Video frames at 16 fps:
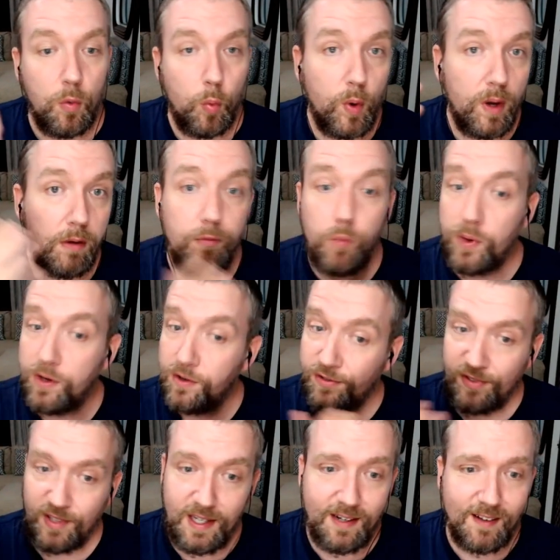We, did, we are
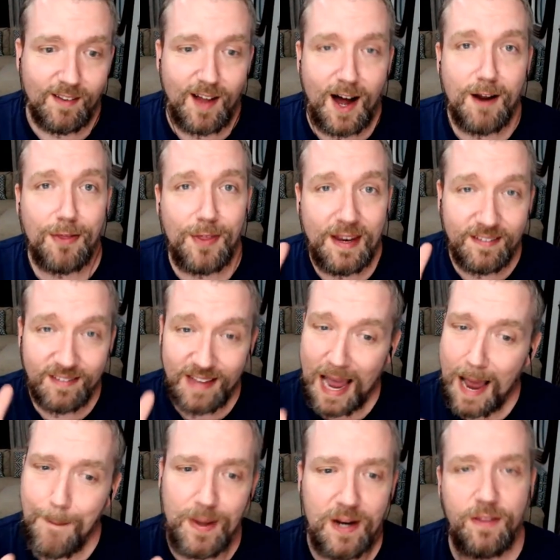seeing a lot of things
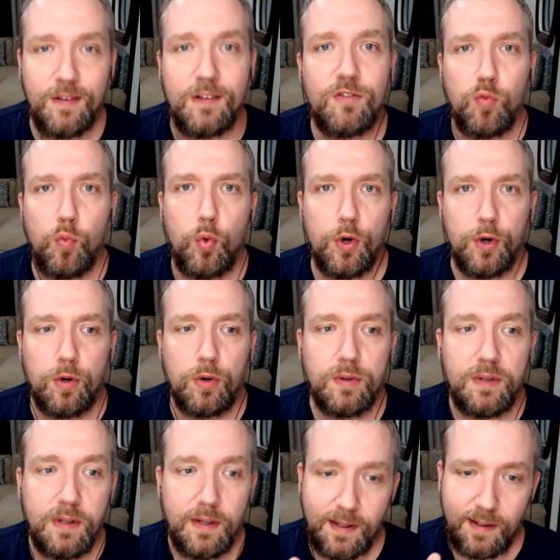happen in this
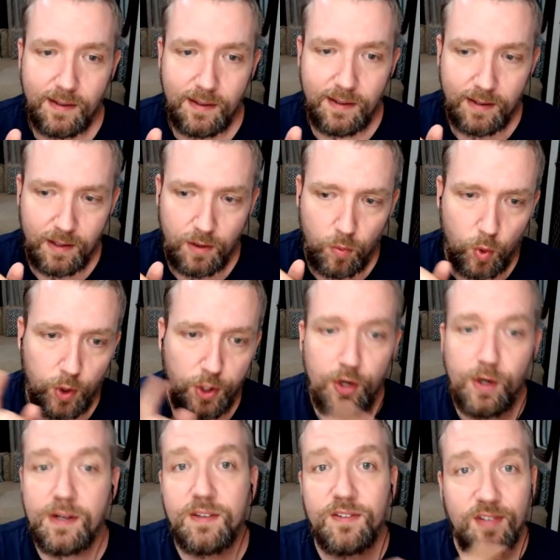world where
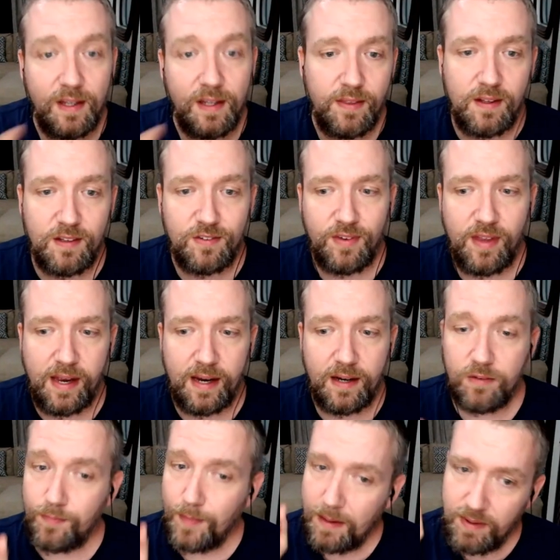you could see these
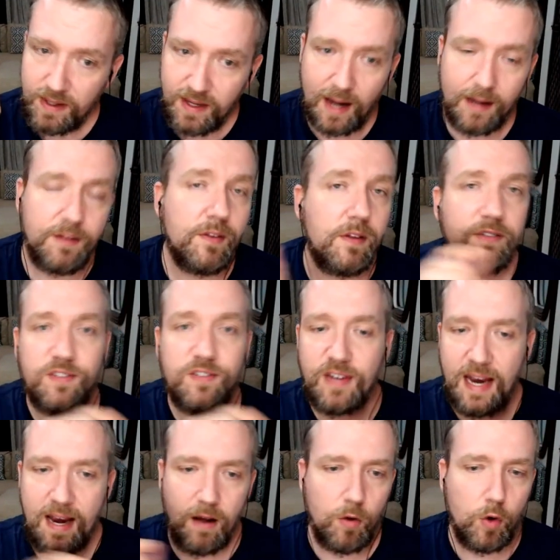things, maybe not to the
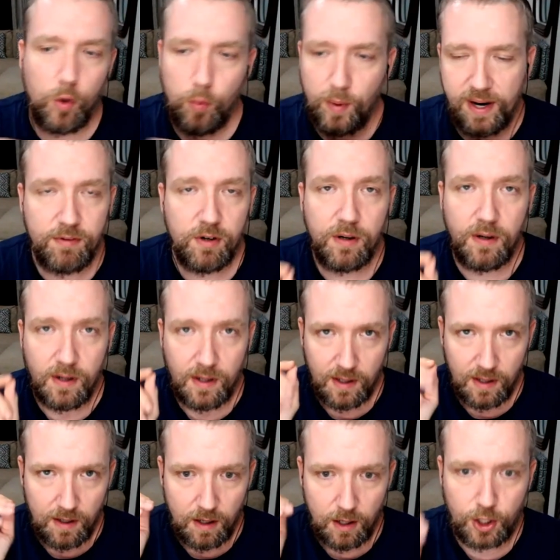scale or whatever,
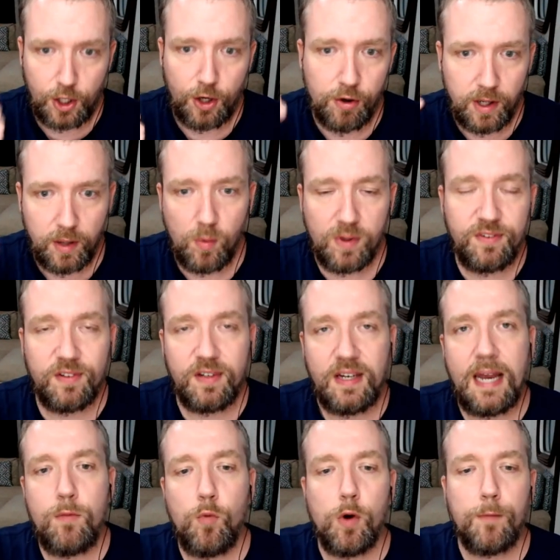occurring once
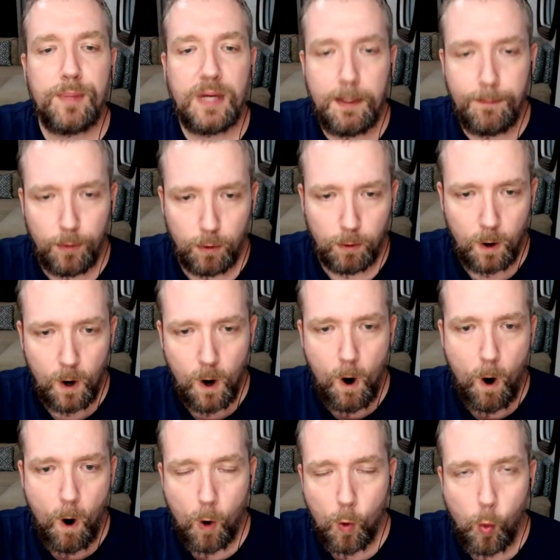again, where people
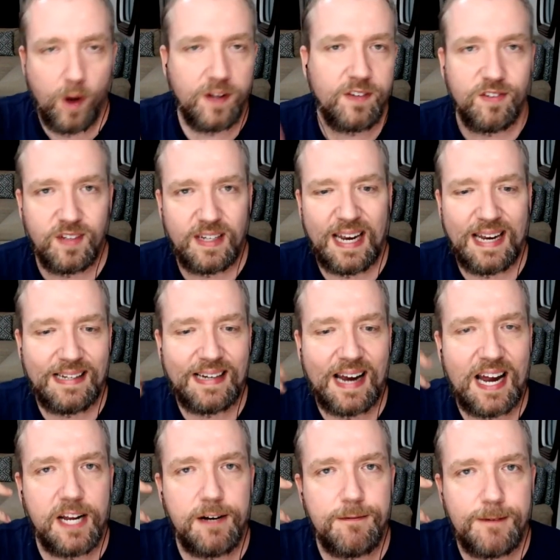are once again
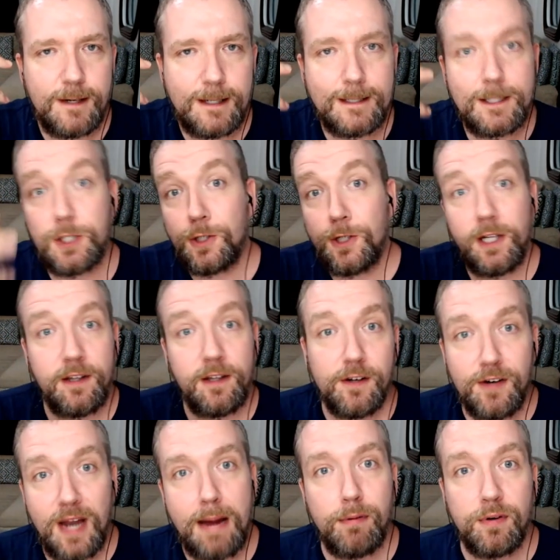kind of uh, turning
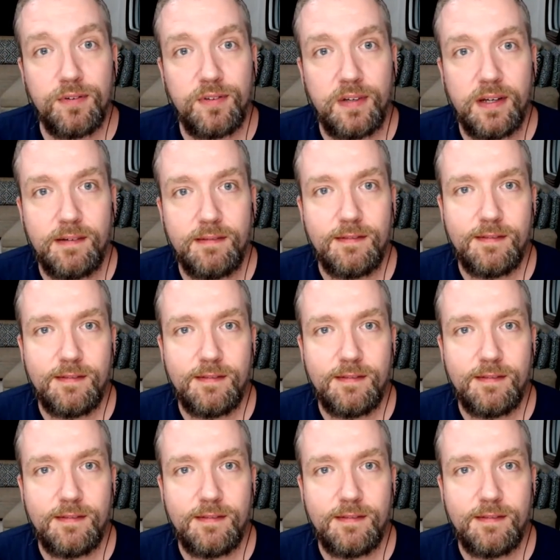their neighbors in,